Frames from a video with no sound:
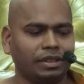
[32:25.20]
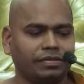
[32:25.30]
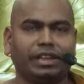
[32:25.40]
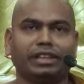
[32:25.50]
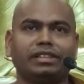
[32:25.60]

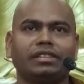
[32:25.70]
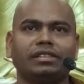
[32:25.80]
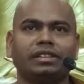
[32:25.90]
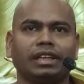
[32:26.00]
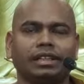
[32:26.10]
friends and
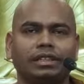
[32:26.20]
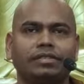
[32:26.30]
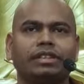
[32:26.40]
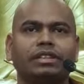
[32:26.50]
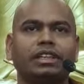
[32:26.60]
relatives,
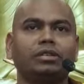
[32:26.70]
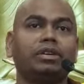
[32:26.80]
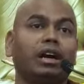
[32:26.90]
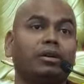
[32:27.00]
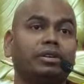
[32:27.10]
then we
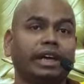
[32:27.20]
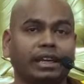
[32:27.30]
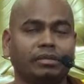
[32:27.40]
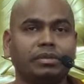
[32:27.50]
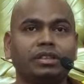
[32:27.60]
our
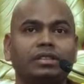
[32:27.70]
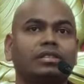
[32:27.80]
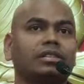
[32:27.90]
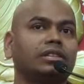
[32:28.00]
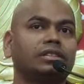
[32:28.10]
enemies,
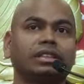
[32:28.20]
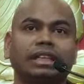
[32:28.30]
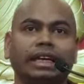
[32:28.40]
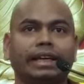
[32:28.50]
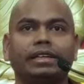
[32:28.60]
the
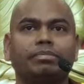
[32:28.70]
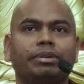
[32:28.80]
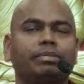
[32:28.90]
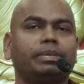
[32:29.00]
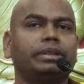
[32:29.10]
negative
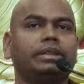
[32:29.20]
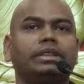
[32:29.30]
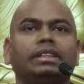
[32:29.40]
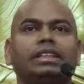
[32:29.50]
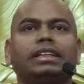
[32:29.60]
people,
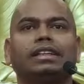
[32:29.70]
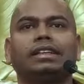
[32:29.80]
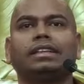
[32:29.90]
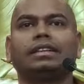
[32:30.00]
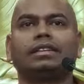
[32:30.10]

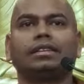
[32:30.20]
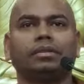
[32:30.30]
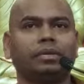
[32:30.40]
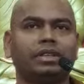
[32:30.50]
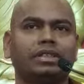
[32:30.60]

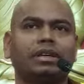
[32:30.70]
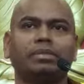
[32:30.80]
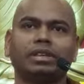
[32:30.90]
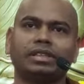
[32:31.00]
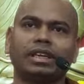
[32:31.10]
wish them
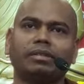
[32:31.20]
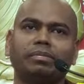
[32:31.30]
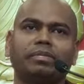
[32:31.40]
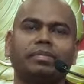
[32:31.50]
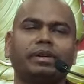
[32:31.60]
the same.
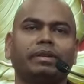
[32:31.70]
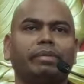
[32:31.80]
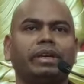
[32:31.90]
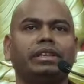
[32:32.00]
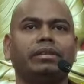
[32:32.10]
May
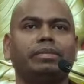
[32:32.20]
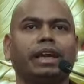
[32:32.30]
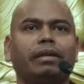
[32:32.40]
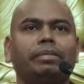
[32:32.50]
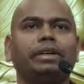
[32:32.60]
they be
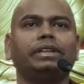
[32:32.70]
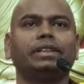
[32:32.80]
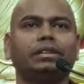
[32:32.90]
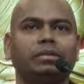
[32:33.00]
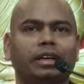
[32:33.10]
happy
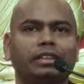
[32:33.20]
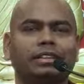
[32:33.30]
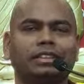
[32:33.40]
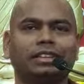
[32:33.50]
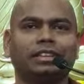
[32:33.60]
and well,
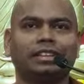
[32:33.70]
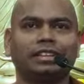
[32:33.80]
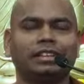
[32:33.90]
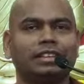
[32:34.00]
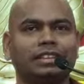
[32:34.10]

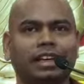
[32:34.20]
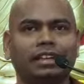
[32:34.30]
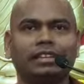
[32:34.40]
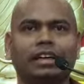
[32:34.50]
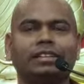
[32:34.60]
like
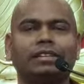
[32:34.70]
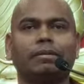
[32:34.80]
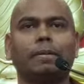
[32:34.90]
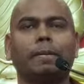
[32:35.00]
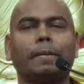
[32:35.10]
that.
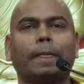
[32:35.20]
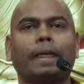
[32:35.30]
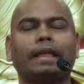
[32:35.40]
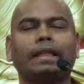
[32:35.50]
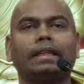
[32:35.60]

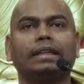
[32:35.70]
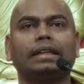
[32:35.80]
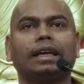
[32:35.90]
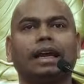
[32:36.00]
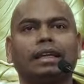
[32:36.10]

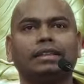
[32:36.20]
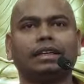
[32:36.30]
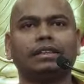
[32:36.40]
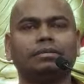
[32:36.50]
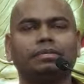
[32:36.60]
And
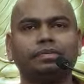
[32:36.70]
then